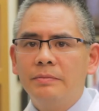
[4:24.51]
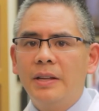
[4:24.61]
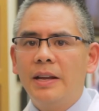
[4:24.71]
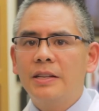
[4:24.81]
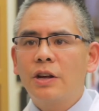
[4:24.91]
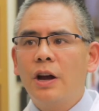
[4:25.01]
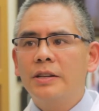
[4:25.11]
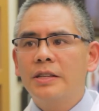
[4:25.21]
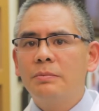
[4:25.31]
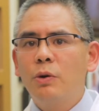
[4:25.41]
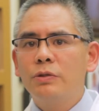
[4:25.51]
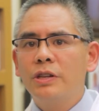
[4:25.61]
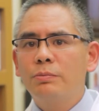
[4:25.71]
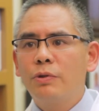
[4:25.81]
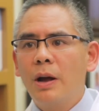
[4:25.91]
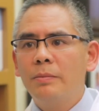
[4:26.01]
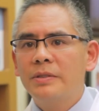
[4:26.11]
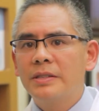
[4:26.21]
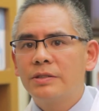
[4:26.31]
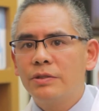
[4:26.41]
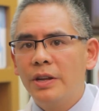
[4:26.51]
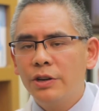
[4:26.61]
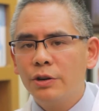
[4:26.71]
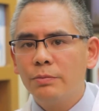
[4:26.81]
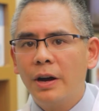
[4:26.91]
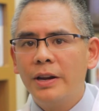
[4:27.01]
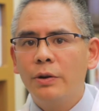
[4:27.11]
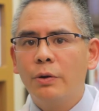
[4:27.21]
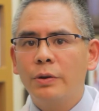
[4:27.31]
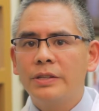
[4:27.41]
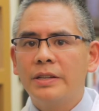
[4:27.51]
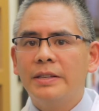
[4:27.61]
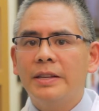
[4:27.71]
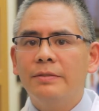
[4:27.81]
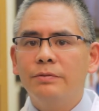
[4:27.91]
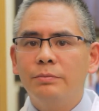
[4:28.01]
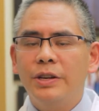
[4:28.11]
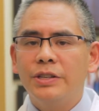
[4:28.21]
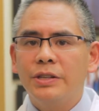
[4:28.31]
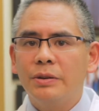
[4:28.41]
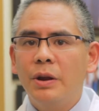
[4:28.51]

that is causing most of the problems in your body, or is it the inflammation.